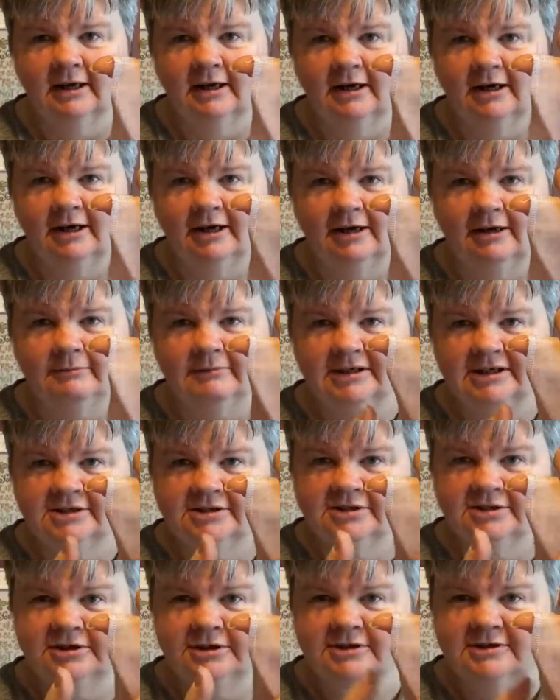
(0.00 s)
It
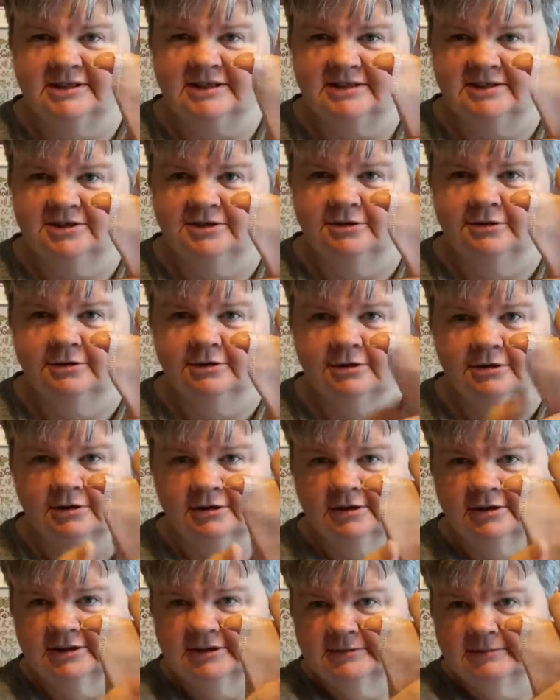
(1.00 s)
uses 2
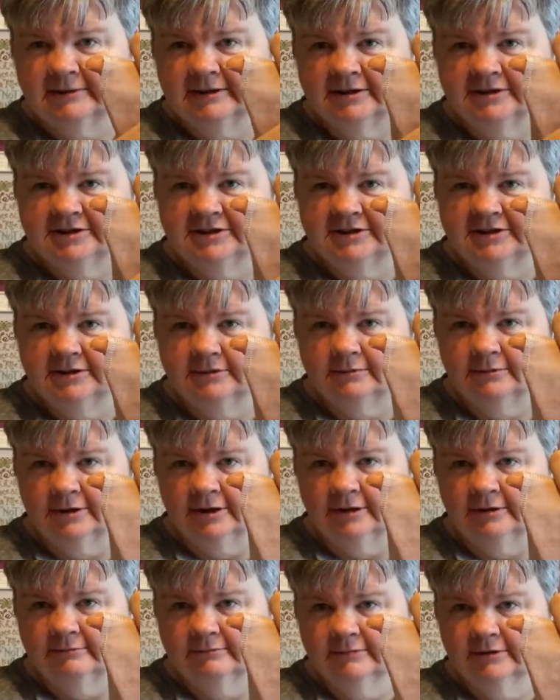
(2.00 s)
colours because you
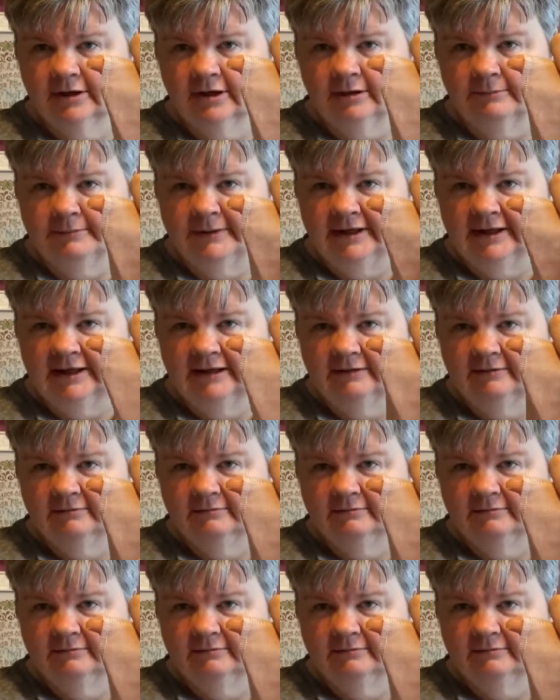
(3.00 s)
do a bit